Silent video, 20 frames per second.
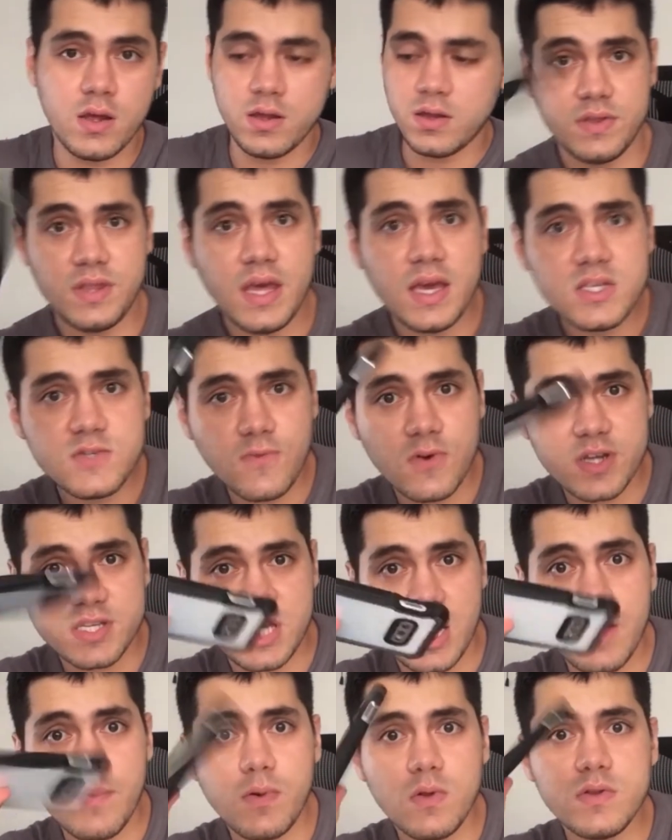this for
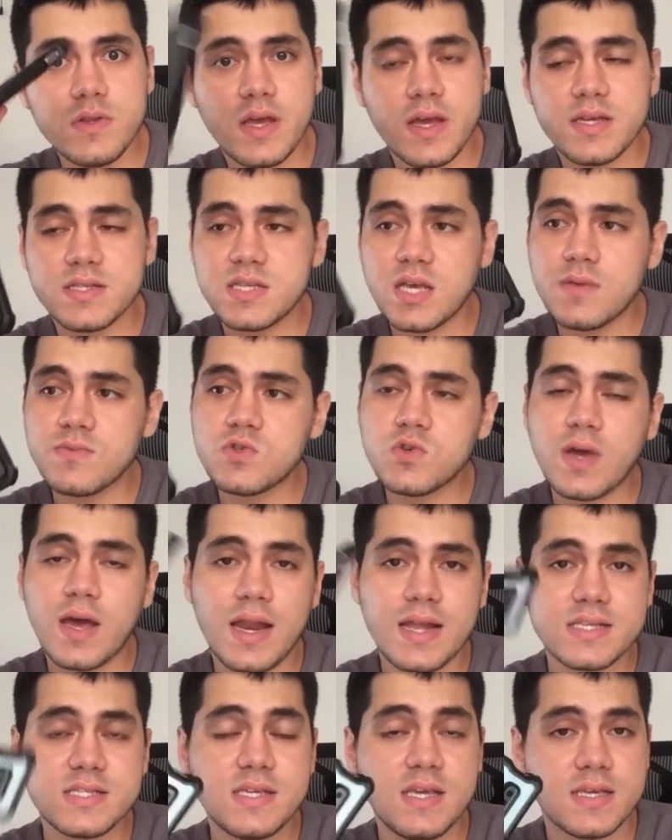example, the Samsung
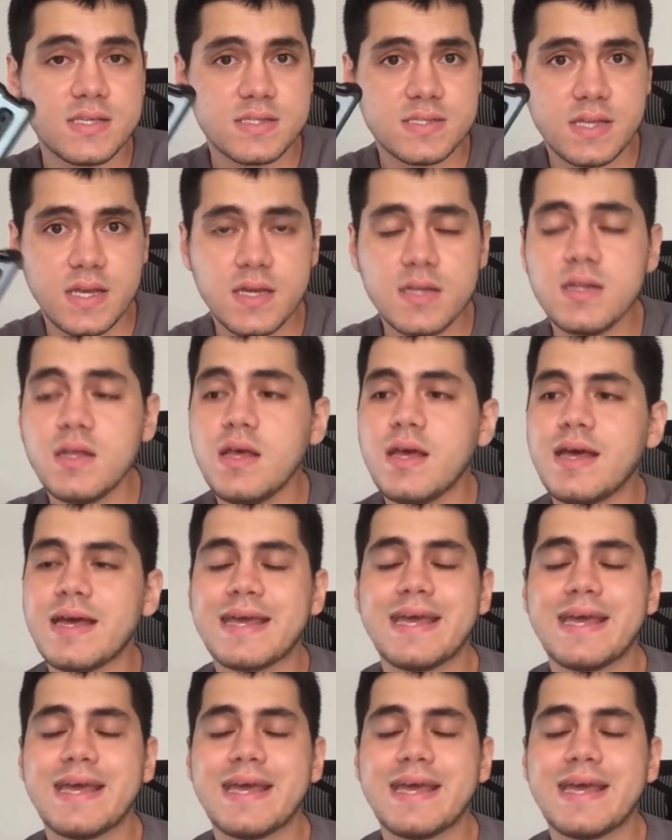Galaxy S10,